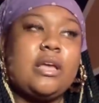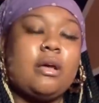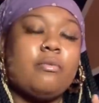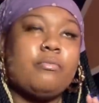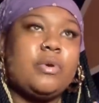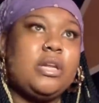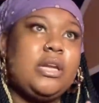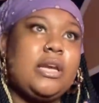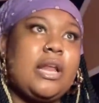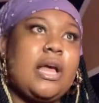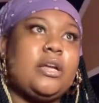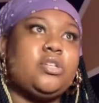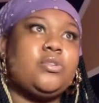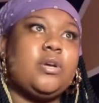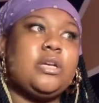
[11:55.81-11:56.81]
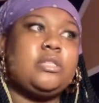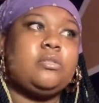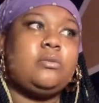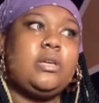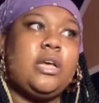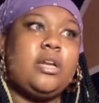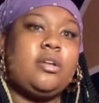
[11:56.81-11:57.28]
I'm really not trying to
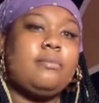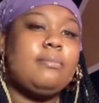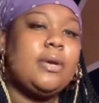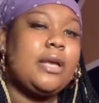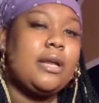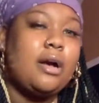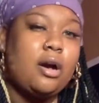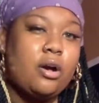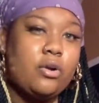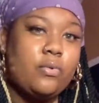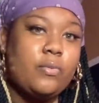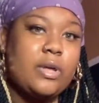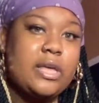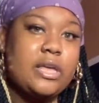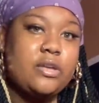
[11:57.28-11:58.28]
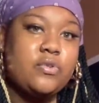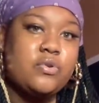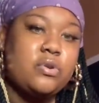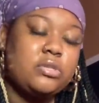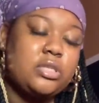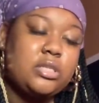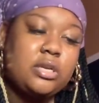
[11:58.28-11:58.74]
let them get all the way, you know,
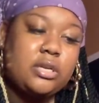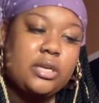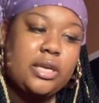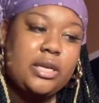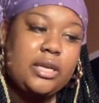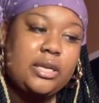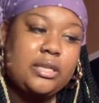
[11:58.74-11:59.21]
stuck in